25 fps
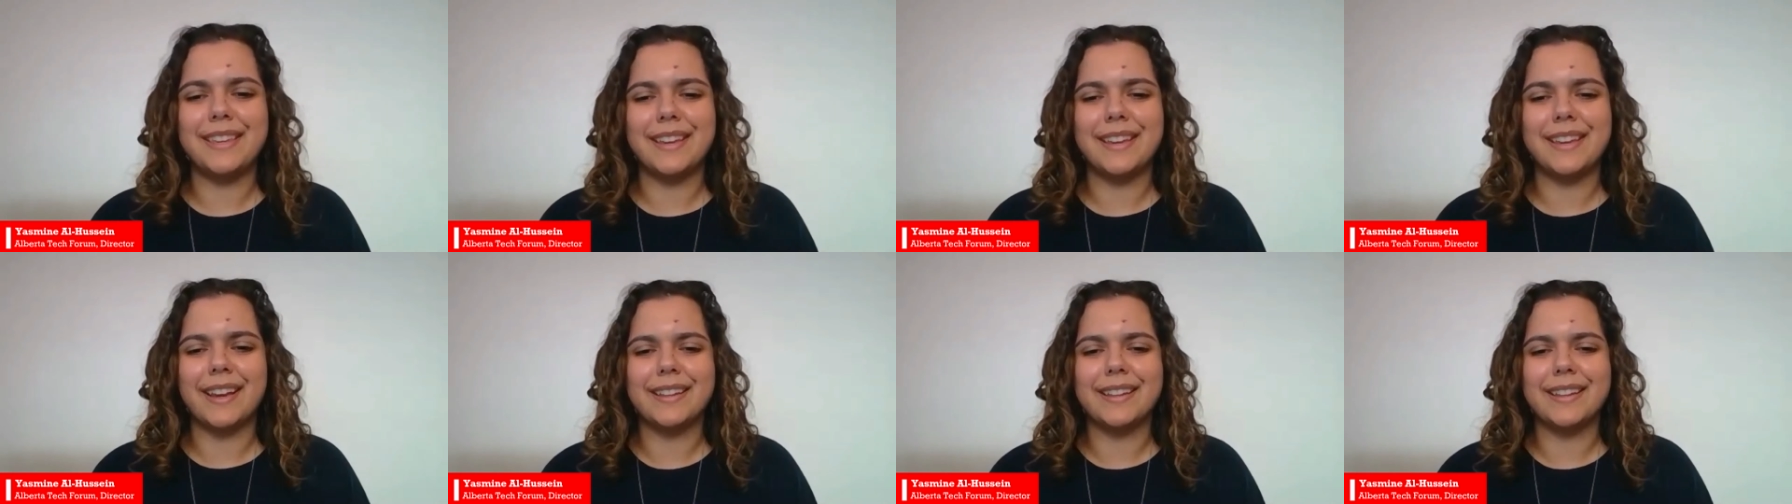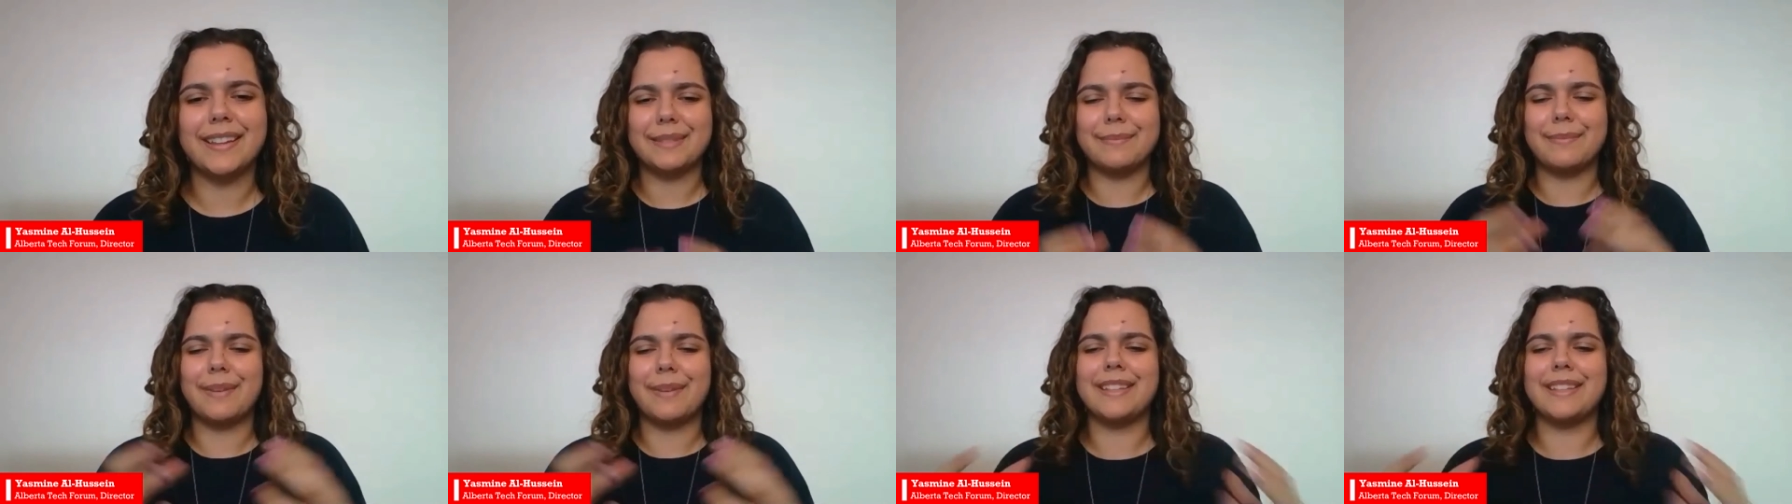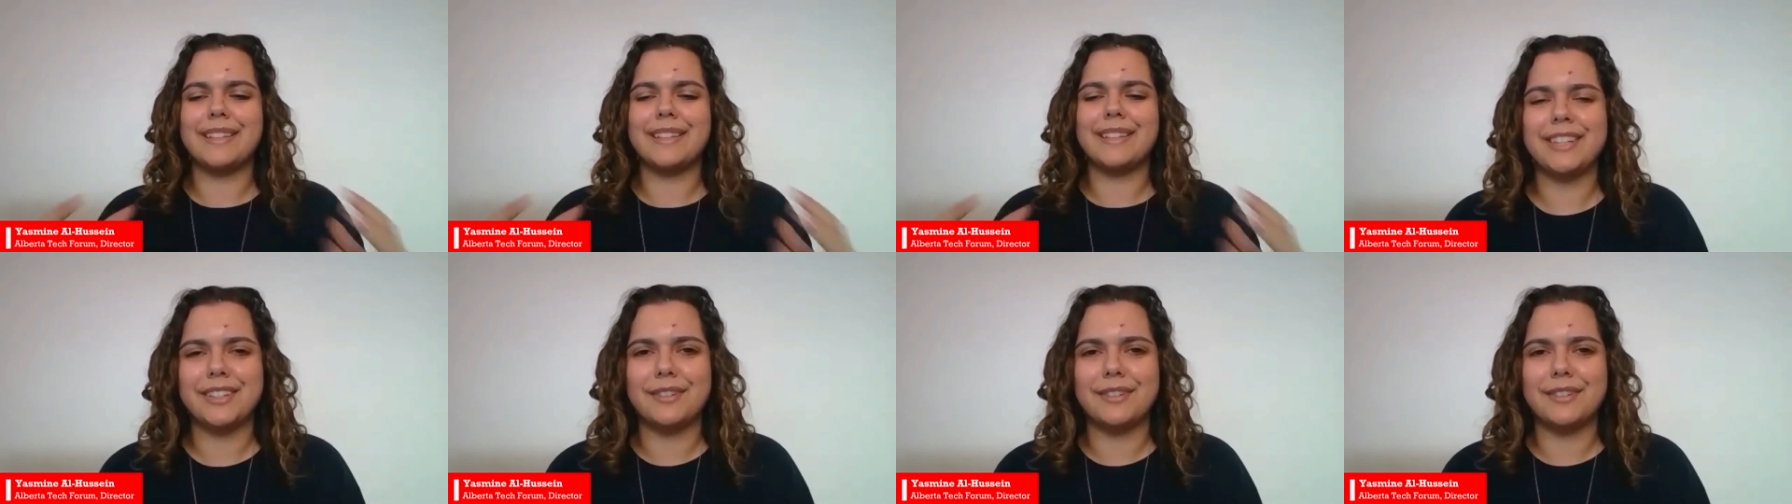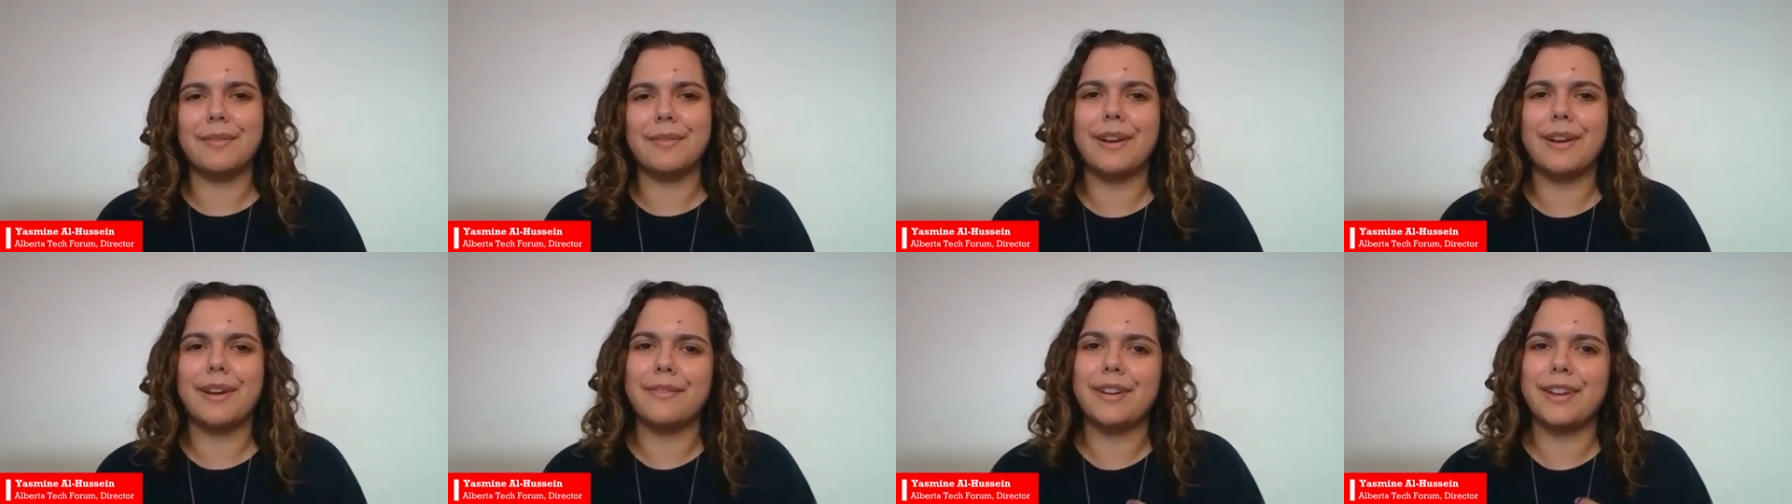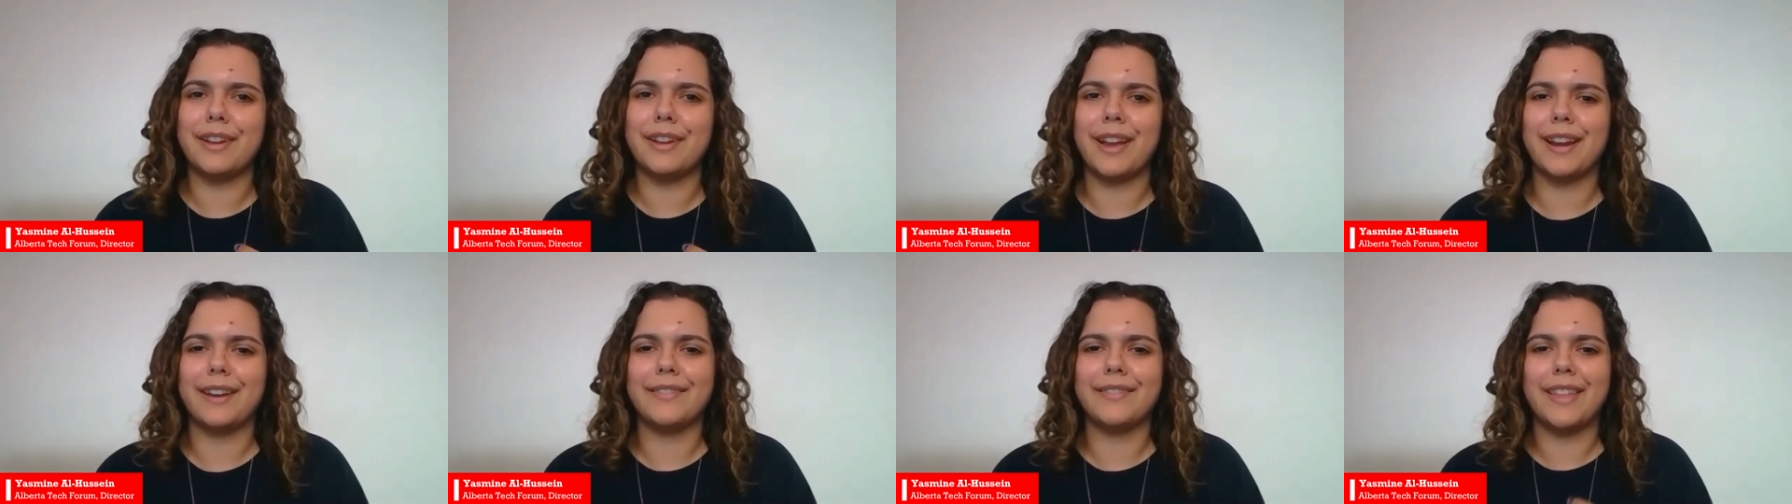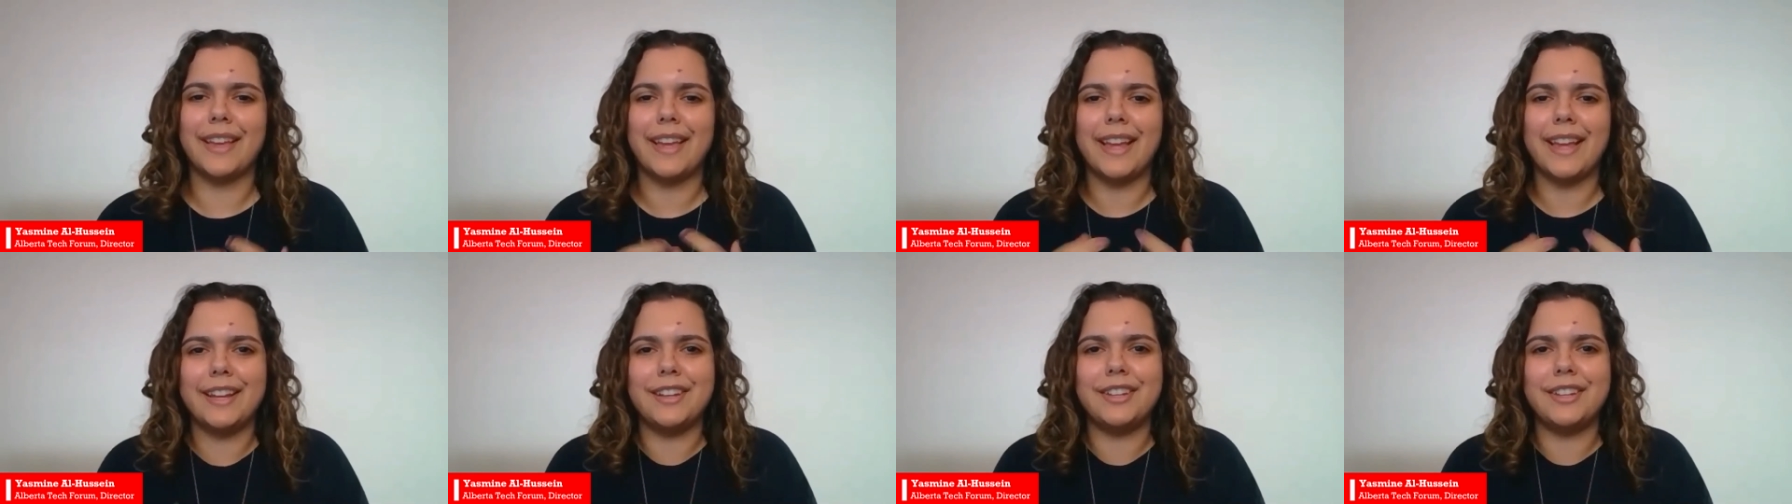customization of kind of
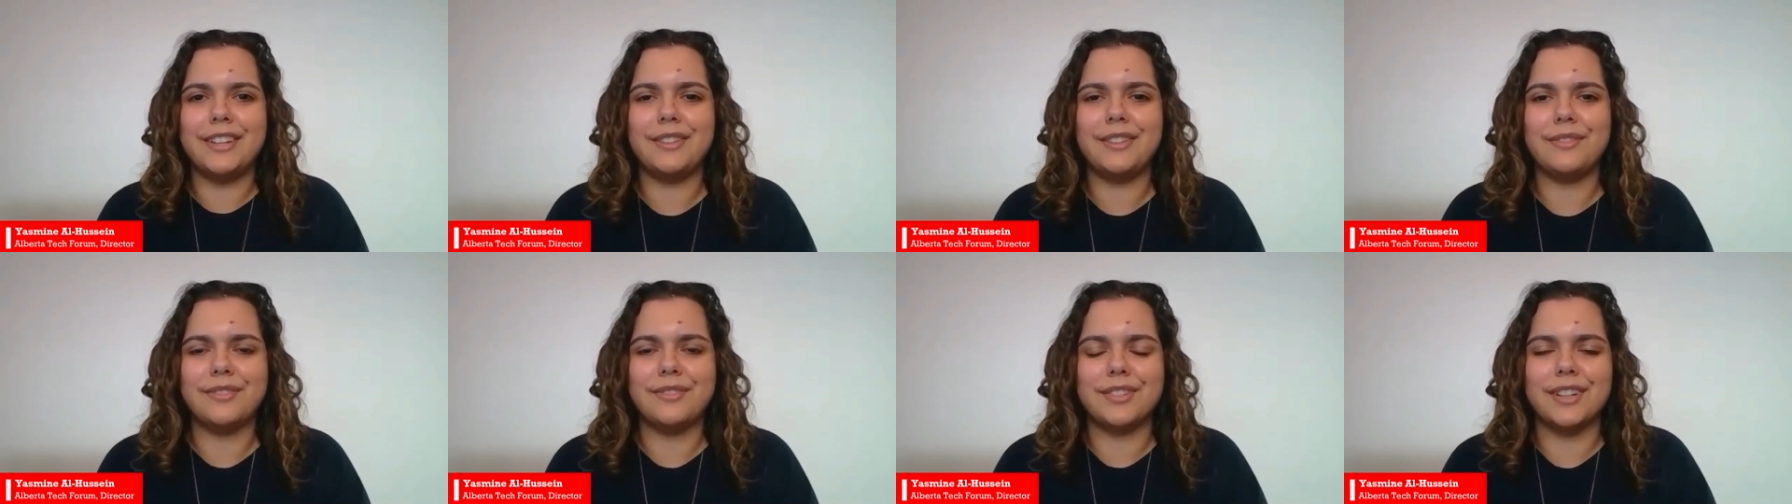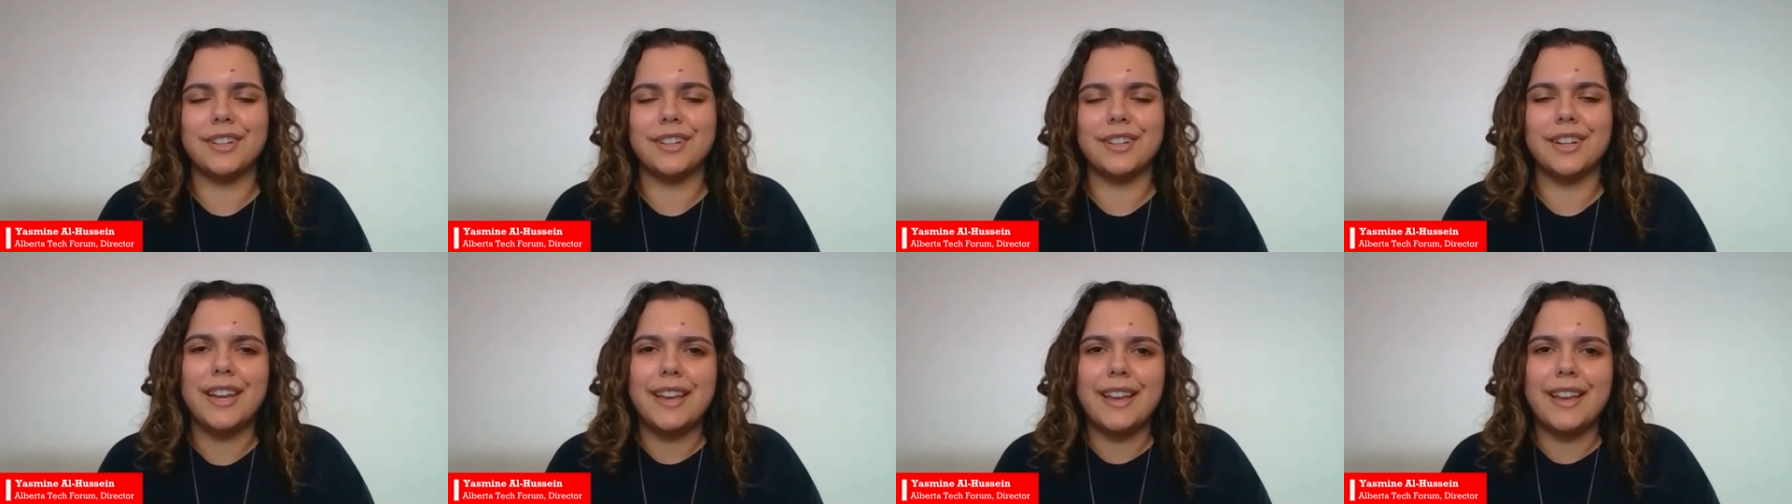that end user.